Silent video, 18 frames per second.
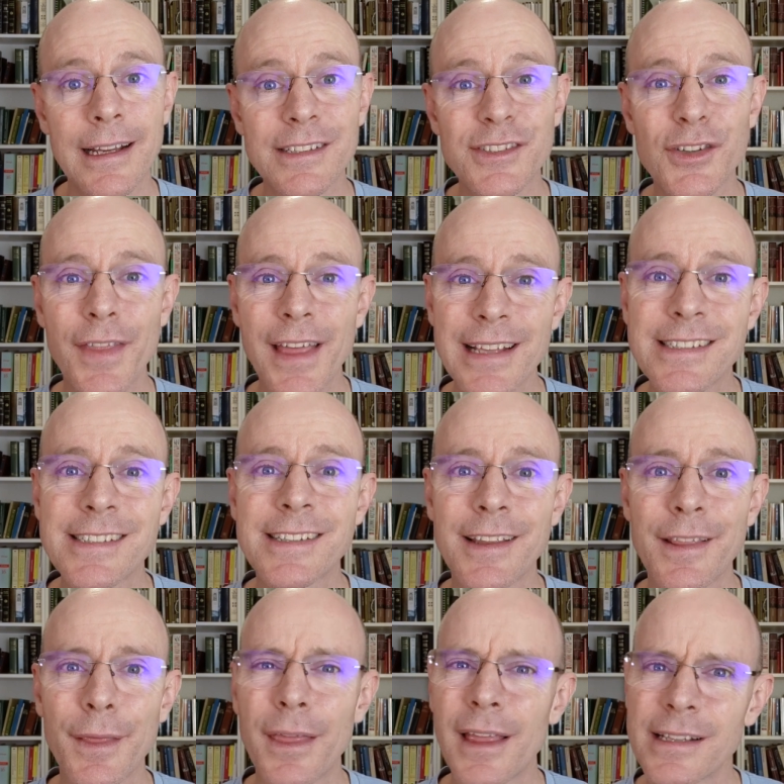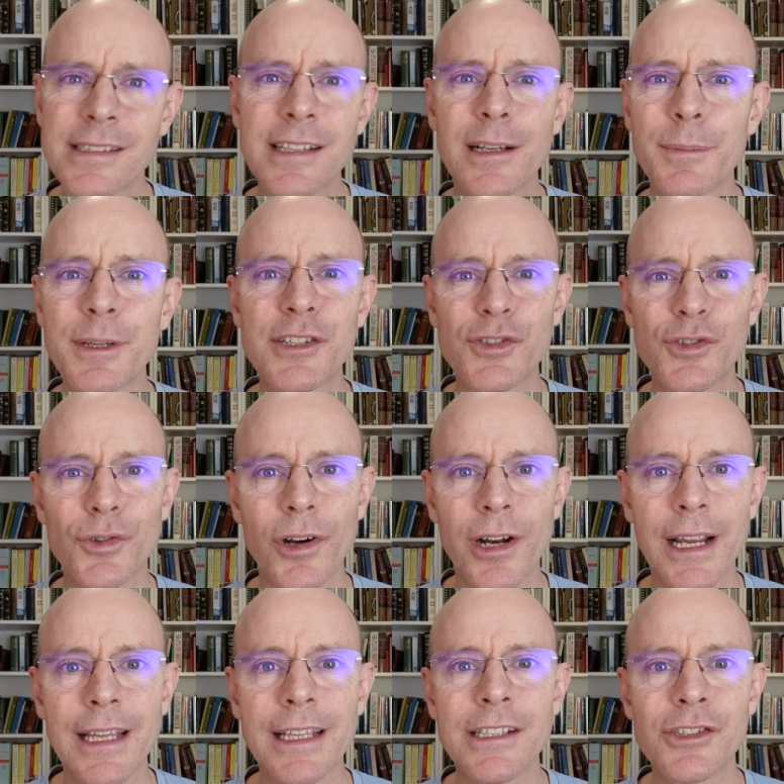So that's going to be
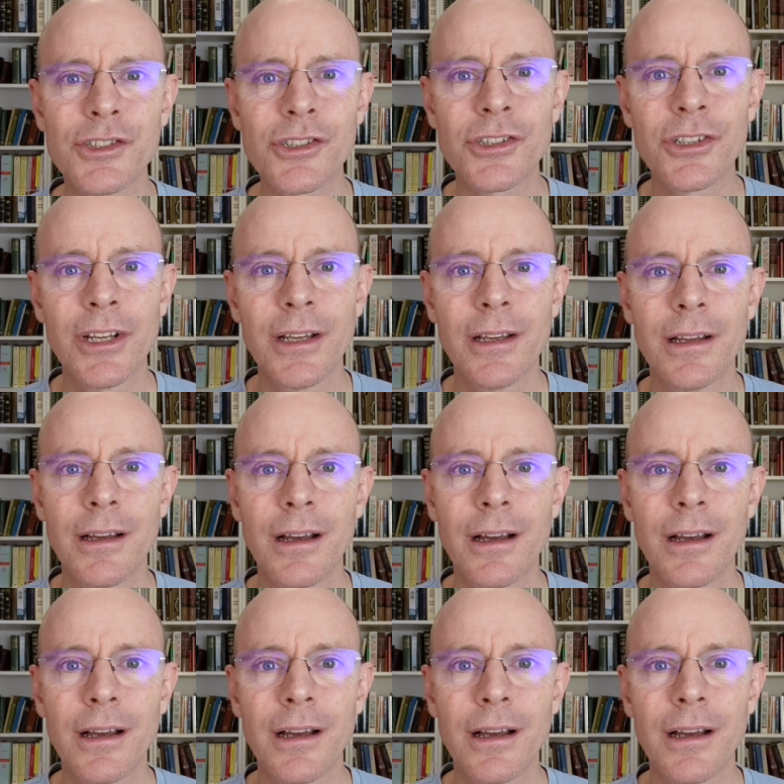strange.